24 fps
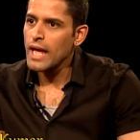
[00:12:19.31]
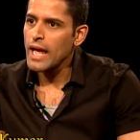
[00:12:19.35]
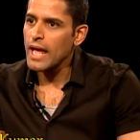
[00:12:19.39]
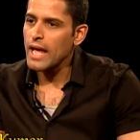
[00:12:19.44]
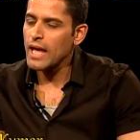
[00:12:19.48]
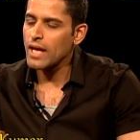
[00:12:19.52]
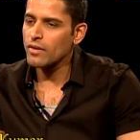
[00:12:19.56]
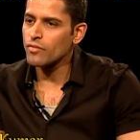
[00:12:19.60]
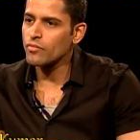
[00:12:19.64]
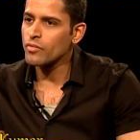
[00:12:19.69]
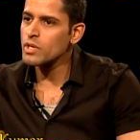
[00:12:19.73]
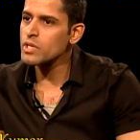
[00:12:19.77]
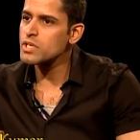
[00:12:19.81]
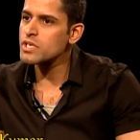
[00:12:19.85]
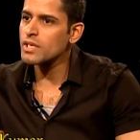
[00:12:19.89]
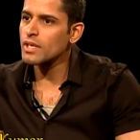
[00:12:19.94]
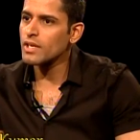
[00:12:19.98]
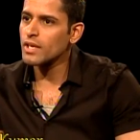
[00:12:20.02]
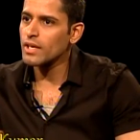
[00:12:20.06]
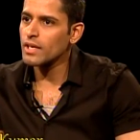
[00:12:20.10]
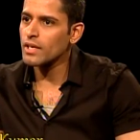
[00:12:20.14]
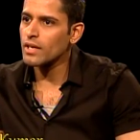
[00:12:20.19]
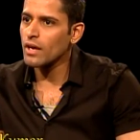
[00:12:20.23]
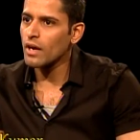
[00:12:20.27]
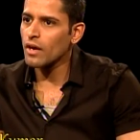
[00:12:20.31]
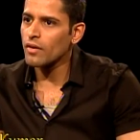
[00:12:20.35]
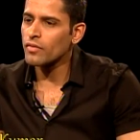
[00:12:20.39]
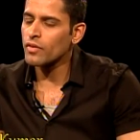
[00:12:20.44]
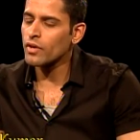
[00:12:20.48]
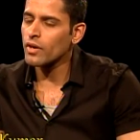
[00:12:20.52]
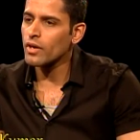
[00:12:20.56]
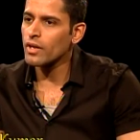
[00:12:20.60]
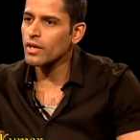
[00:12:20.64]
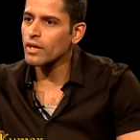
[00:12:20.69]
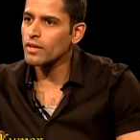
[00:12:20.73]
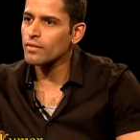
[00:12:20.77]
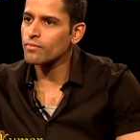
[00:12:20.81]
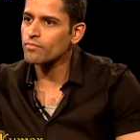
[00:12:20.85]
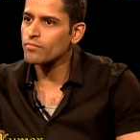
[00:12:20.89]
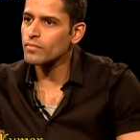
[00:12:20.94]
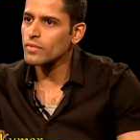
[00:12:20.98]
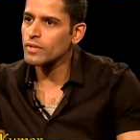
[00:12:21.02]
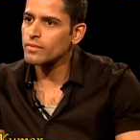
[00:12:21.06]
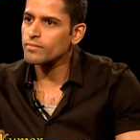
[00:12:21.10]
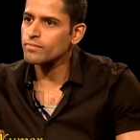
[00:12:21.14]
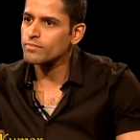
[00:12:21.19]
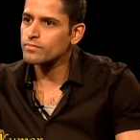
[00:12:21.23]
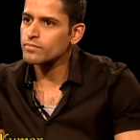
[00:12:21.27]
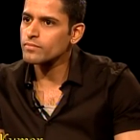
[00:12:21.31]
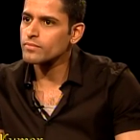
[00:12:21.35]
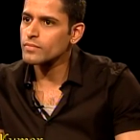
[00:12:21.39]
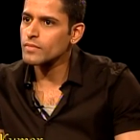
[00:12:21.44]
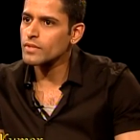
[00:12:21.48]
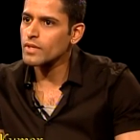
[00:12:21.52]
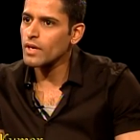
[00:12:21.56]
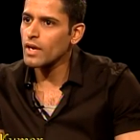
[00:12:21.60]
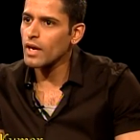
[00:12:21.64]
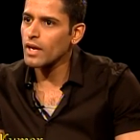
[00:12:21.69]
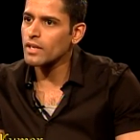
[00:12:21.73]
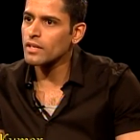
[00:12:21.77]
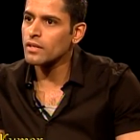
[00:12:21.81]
And recently, I've got a, I